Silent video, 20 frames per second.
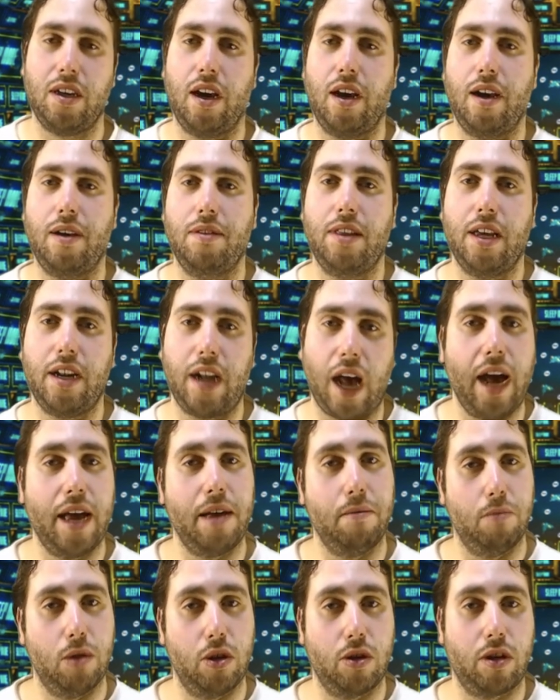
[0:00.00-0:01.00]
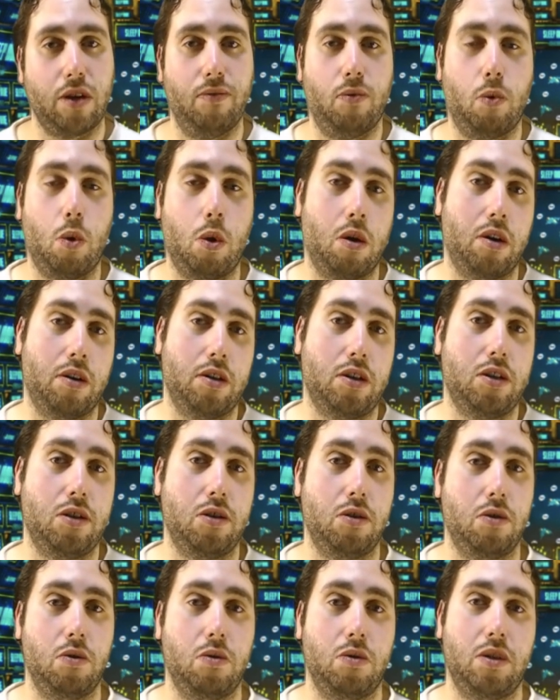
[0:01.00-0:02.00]
uh, then I am looking forward
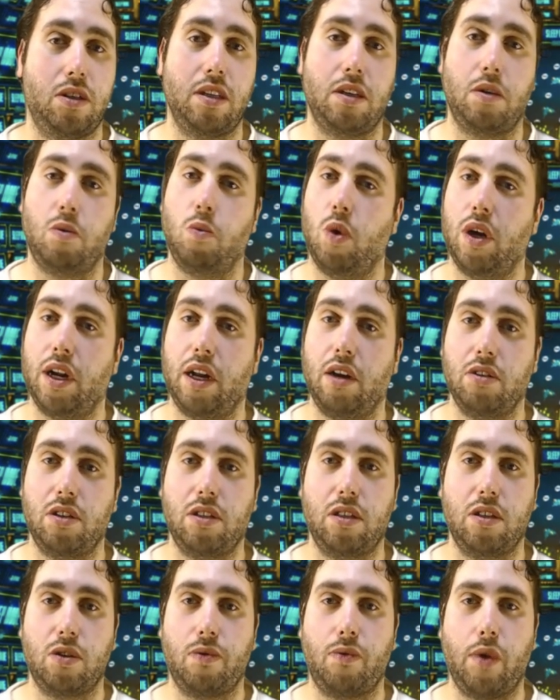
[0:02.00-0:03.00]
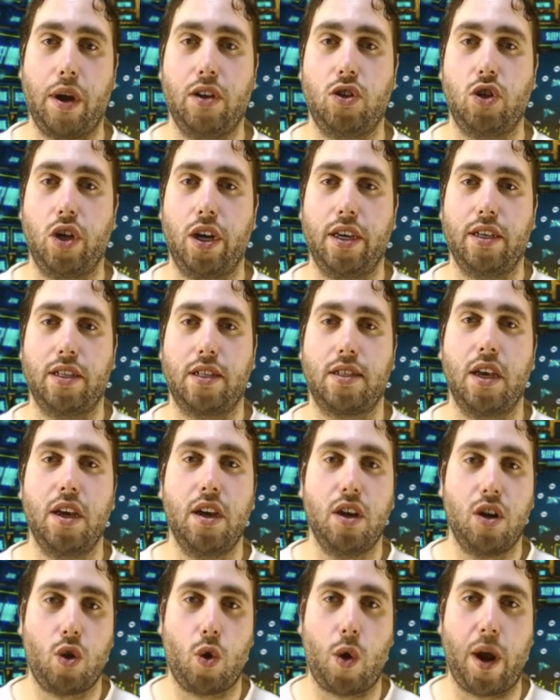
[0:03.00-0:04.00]
to seeing what else this franchise
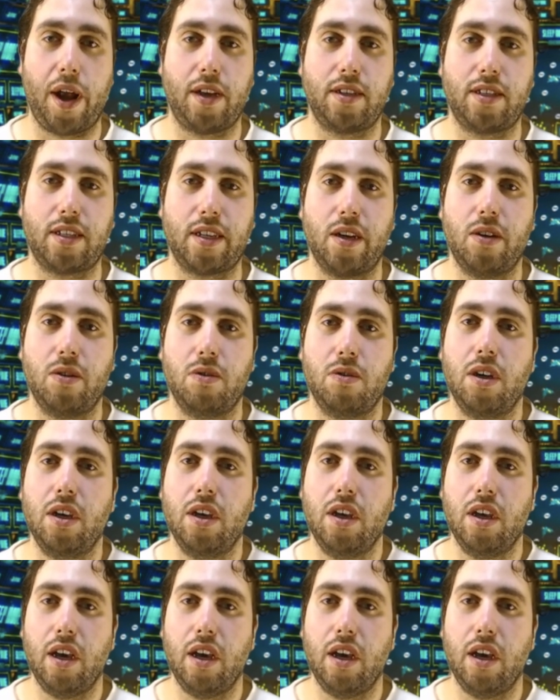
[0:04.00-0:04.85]
cranks out.